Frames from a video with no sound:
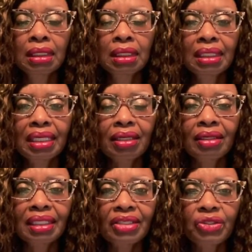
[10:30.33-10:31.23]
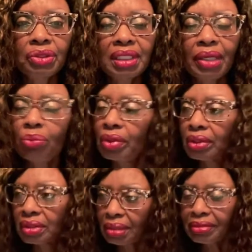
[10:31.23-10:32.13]
Now, I guess you say, well,
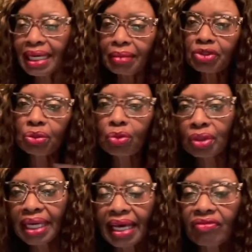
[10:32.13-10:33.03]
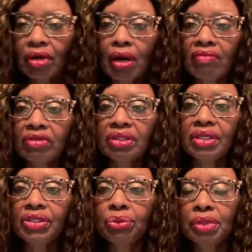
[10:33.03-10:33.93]
sometimes you want to have a
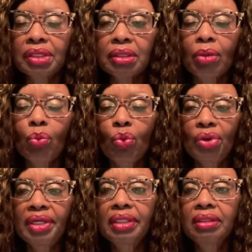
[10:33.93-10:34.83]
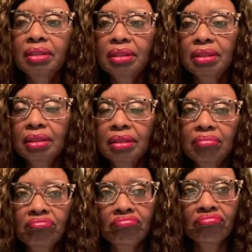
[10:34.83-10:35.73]
conversation with someone.
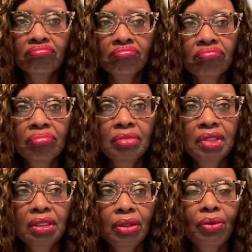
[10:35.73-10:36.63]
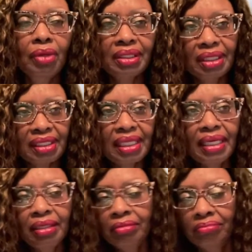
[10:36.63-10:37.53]
I just
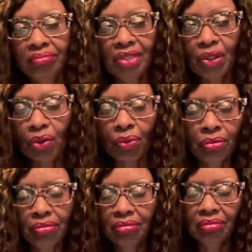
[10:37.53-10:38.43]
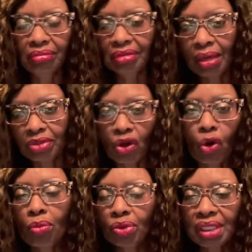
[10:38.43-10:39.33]
say, I was
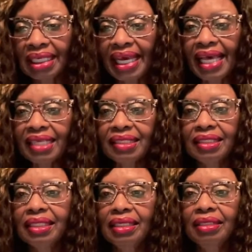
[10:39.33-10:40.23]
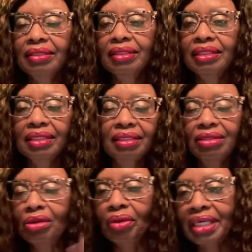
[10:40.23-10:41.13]
almost in an accident and,
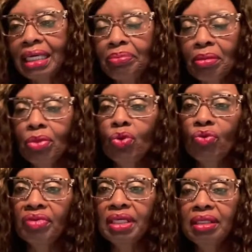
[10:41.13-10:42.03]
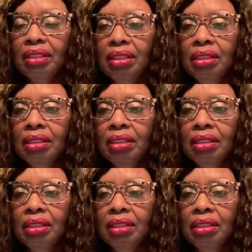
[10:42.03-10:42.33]
I keep it moving.